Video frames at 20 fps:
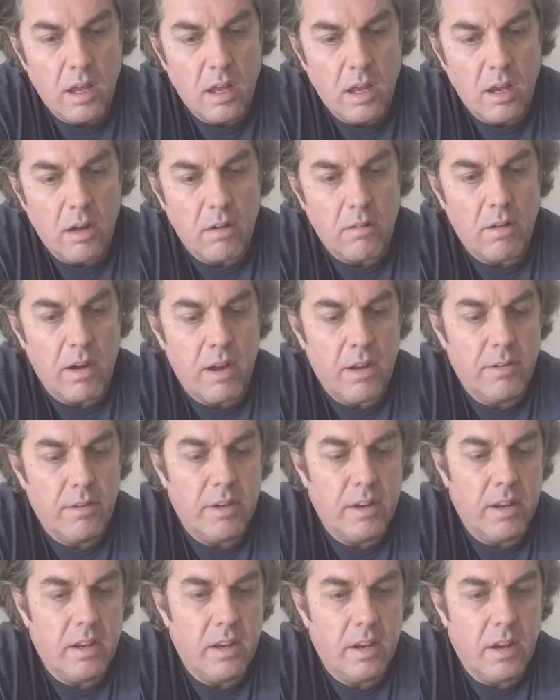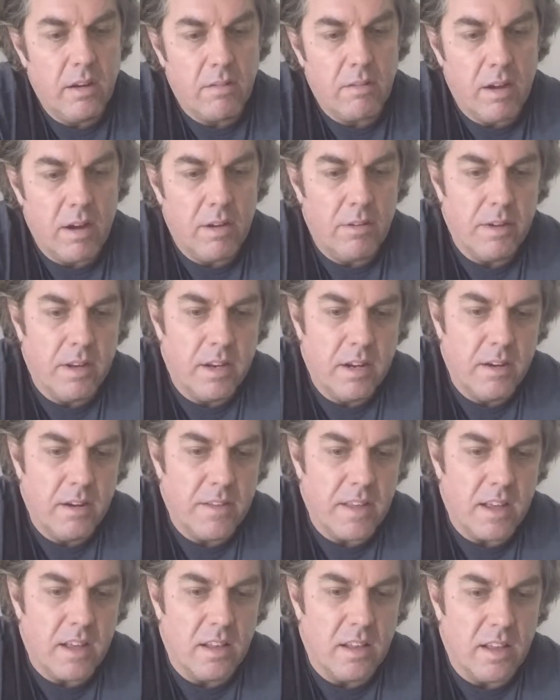Around here
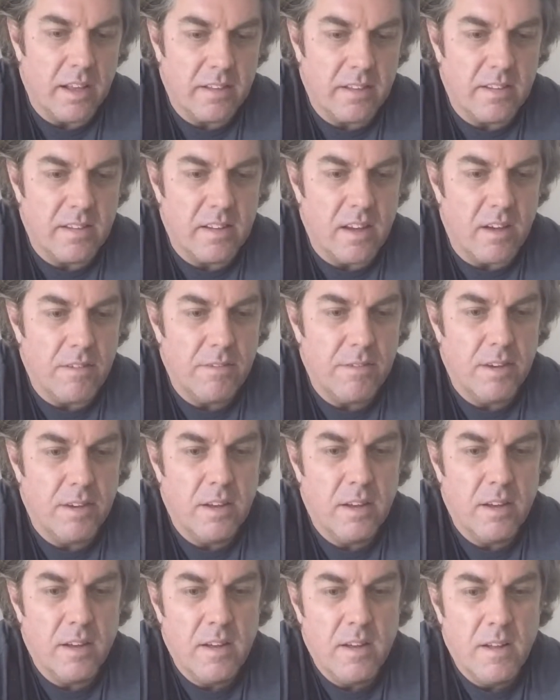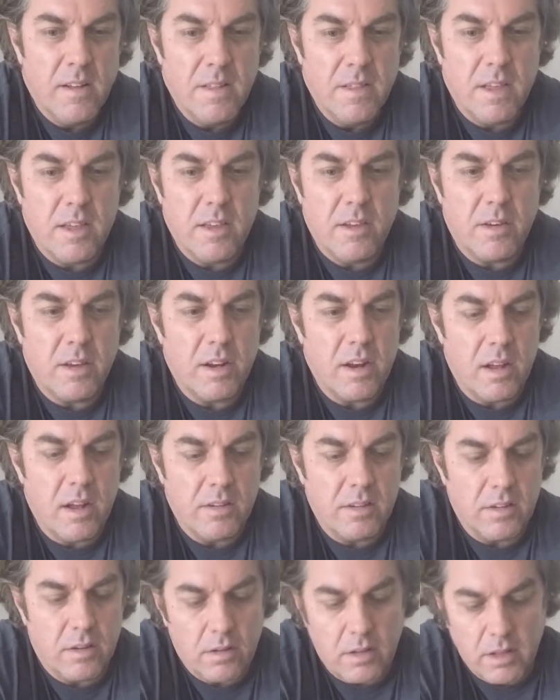they collect stuff that you can
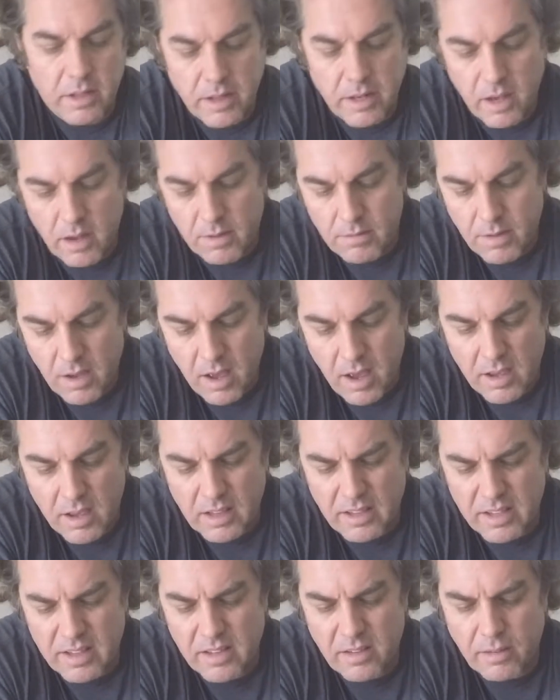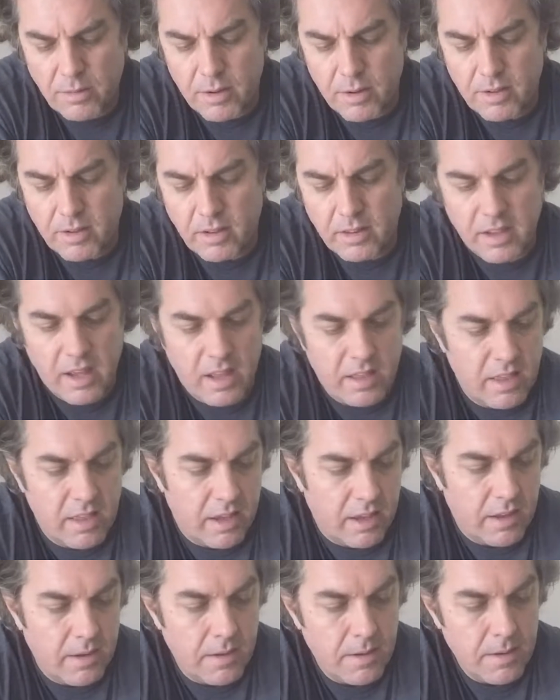also clean off. I cleaned this recently, I
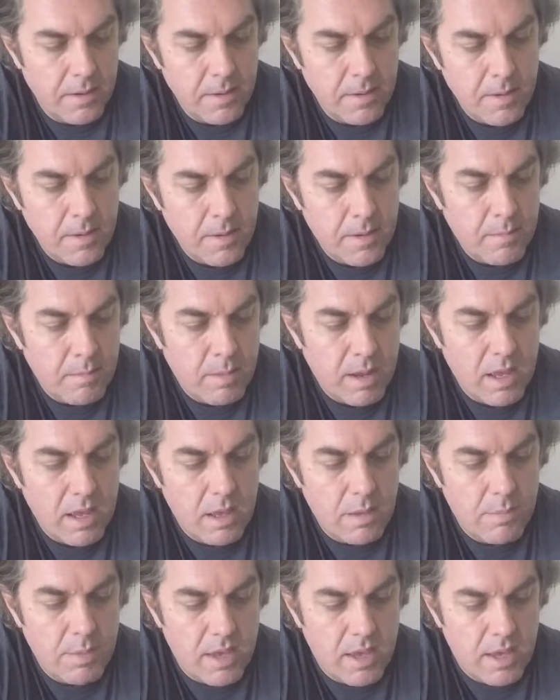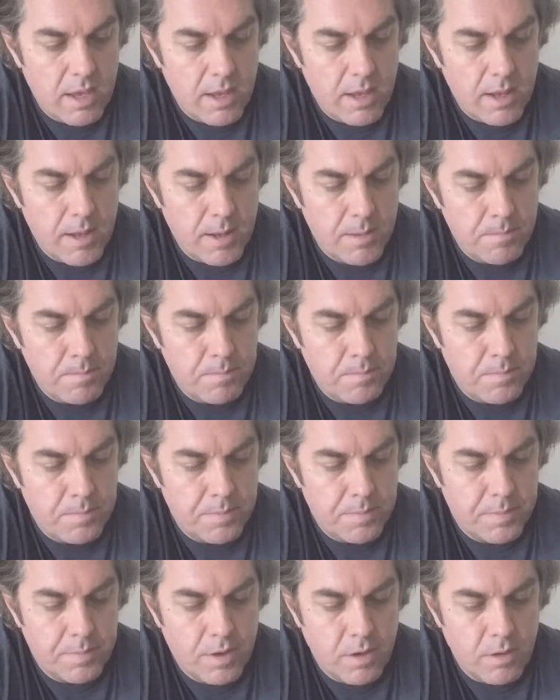think. Maybe
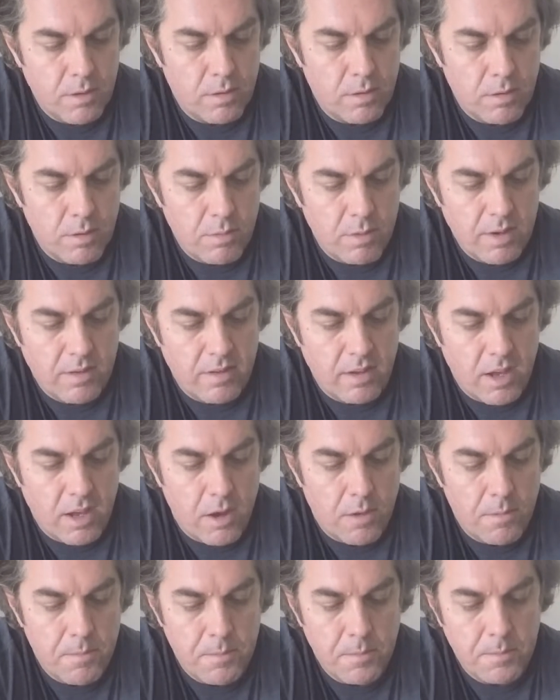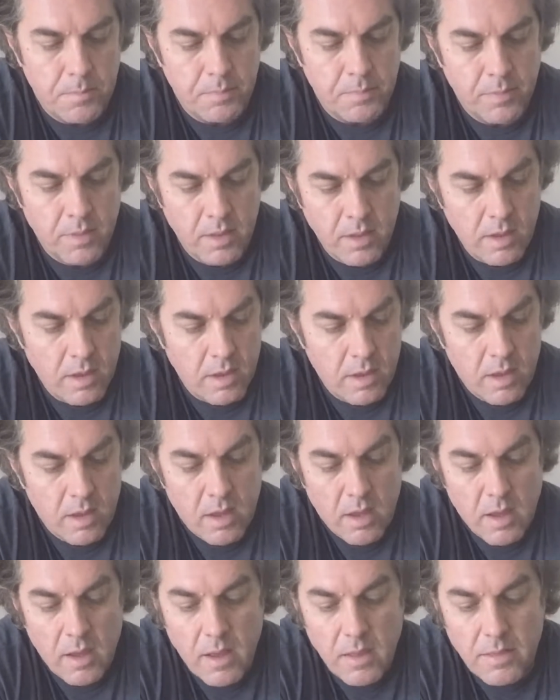2-3 weeks ago.
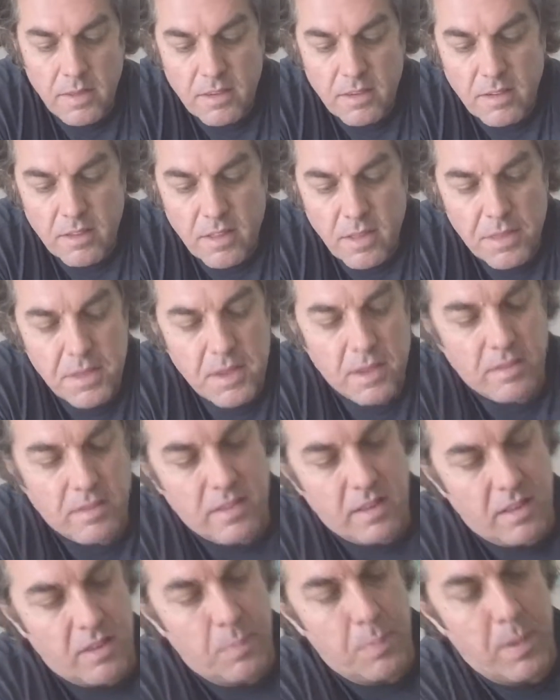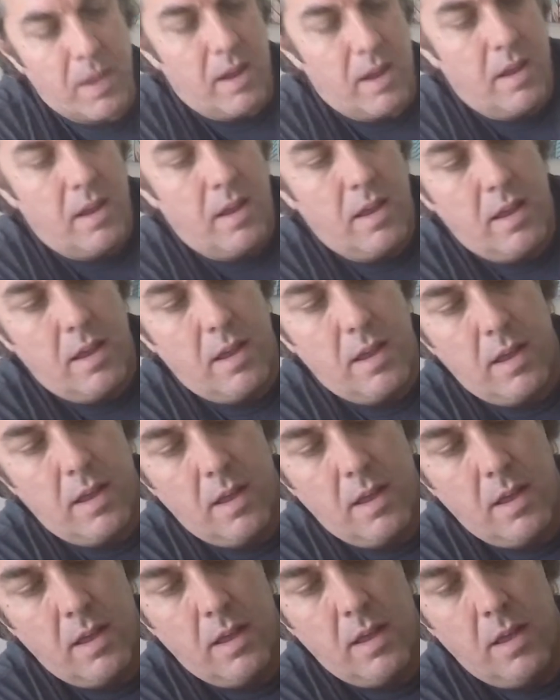And these are the things that spin.
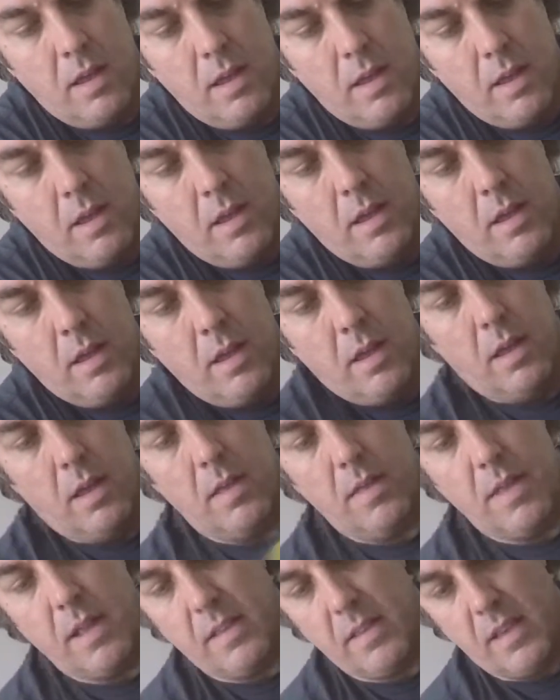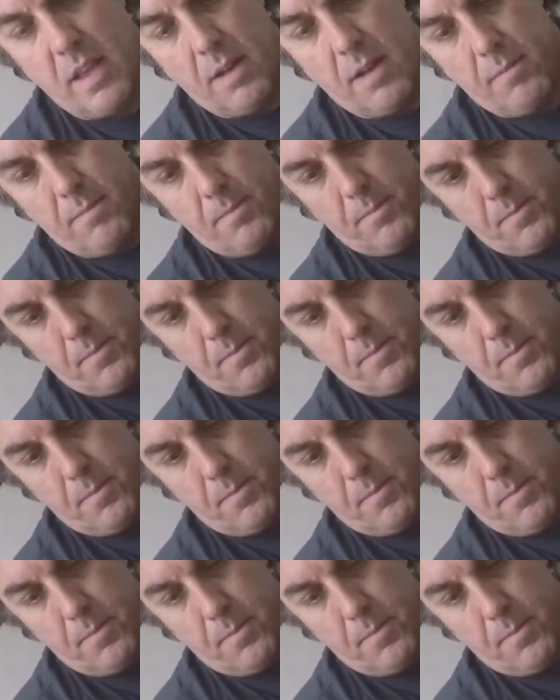And that's it.